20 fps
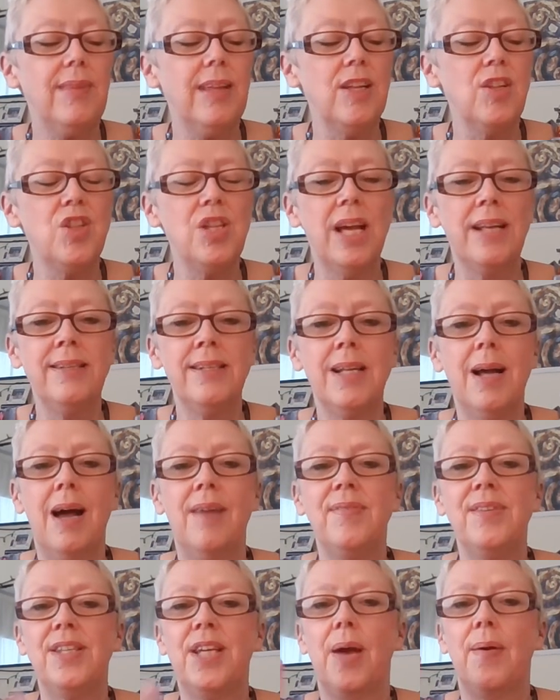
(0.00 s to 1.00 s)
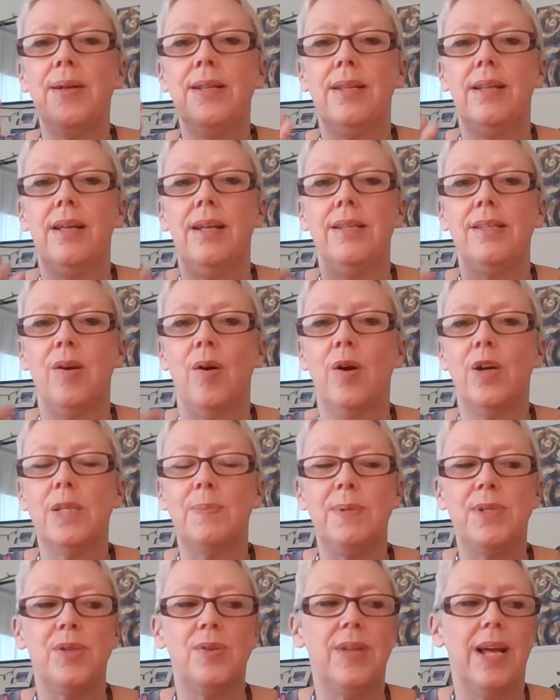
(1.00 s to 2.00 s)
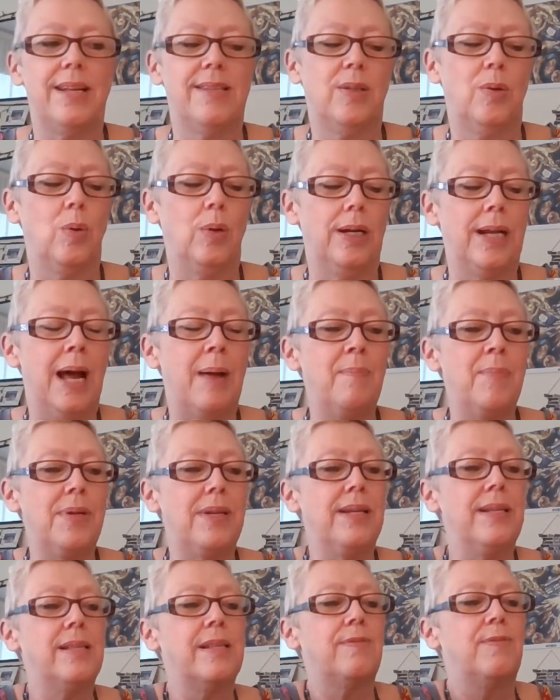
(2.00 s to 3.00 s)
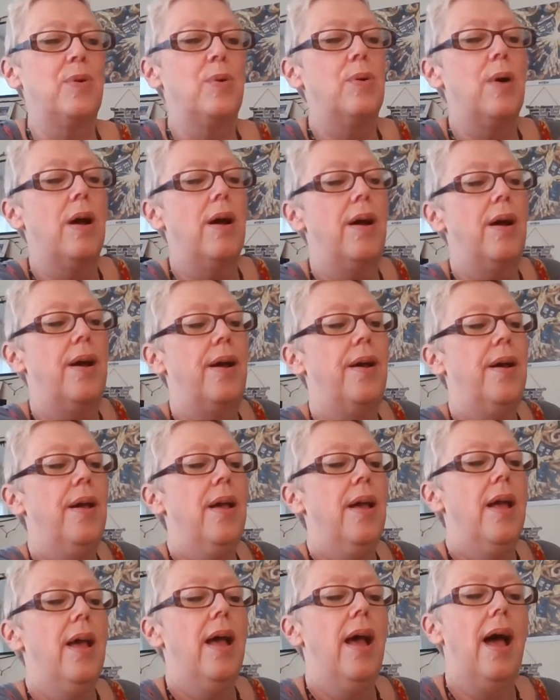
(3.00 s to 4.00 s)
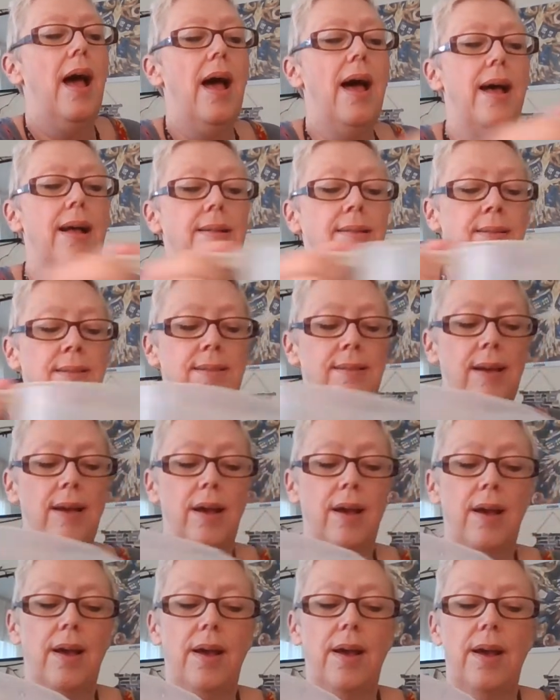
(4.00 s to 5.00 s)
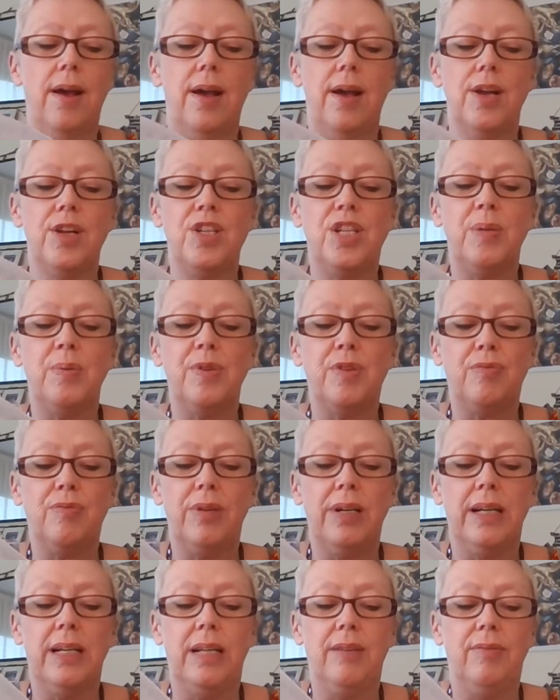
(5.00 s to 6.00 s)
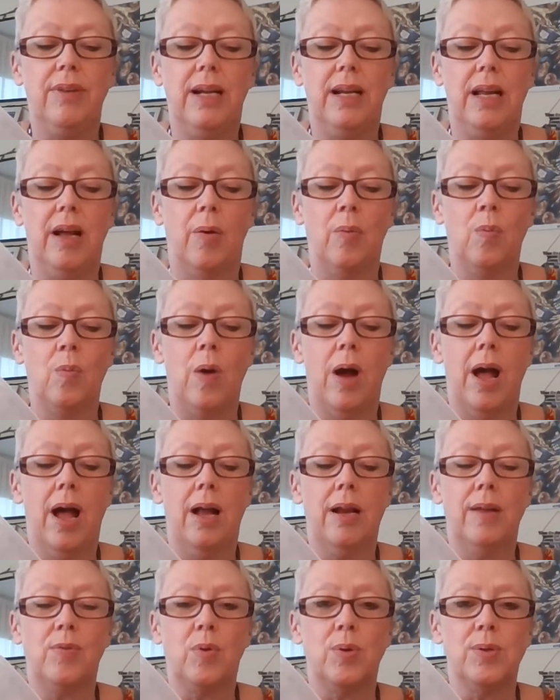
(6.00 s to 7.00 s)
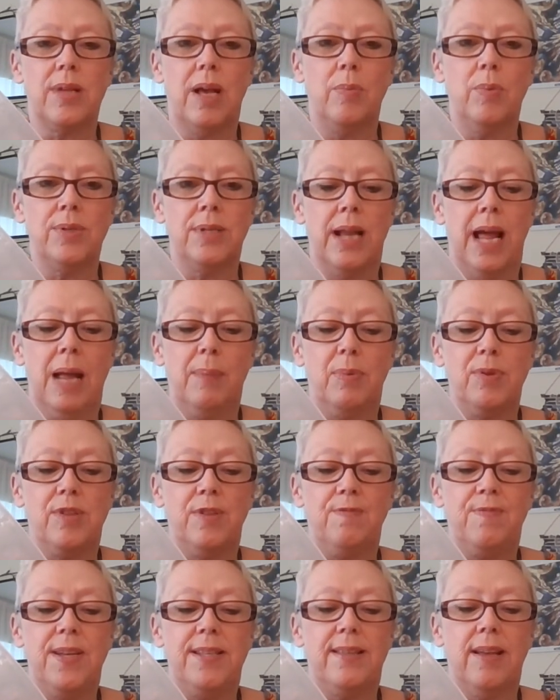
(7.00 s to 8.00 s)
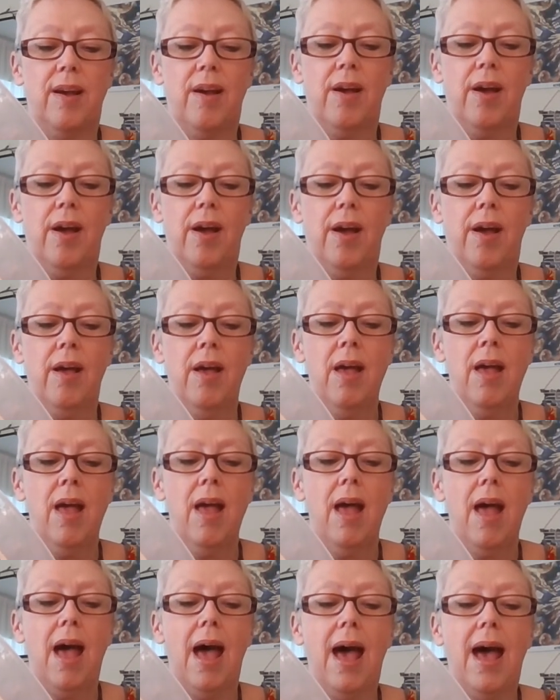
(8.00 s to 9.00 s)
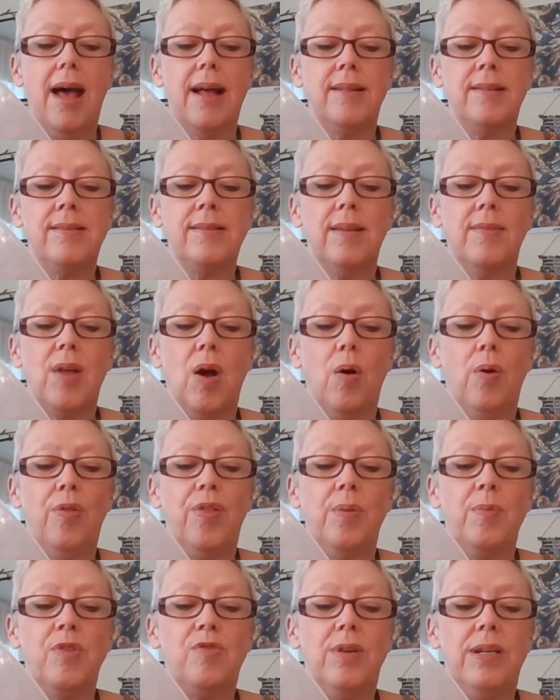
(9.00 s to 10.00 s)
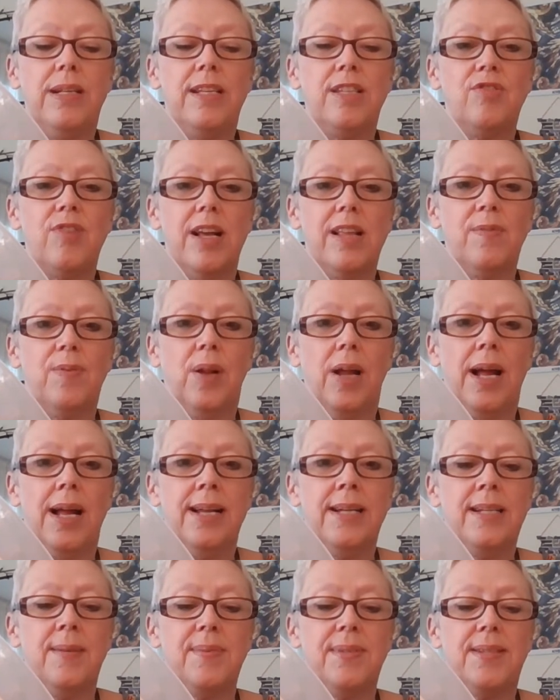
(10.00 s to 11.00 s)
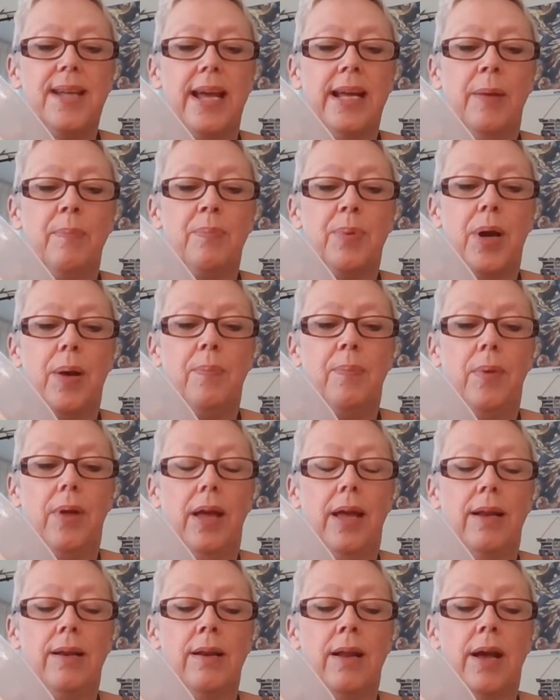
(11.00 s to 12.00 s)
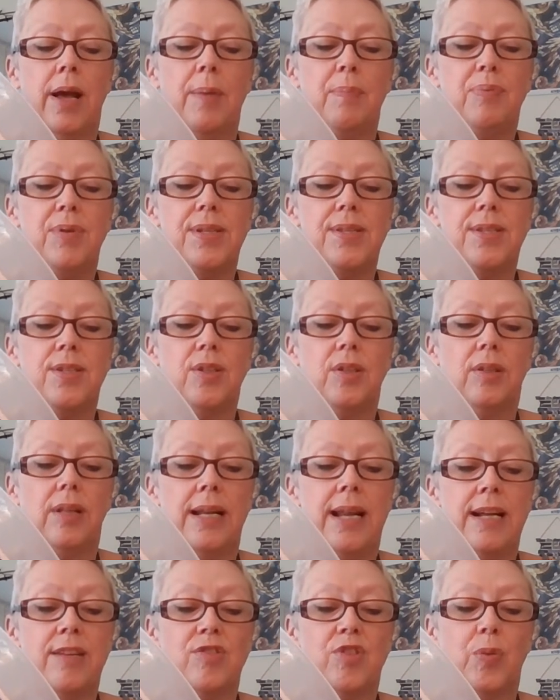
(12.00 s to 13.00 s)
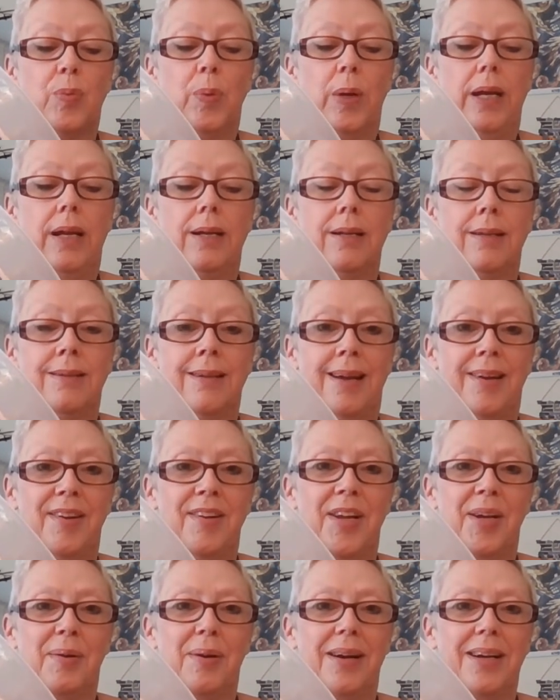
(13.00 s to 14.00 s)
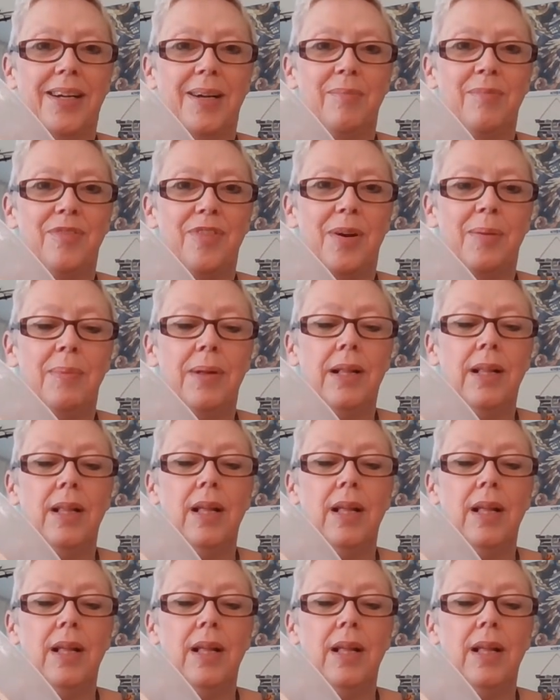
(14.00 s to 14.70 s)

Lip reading: She ended up having to go into hospital. They had to call an ambulance for her, and she was really, really unwell. Of course, I wasn't able to visit her, and the whole thing was really stressful. I ended up staying in Bristol an extra week. Now you know where I come from.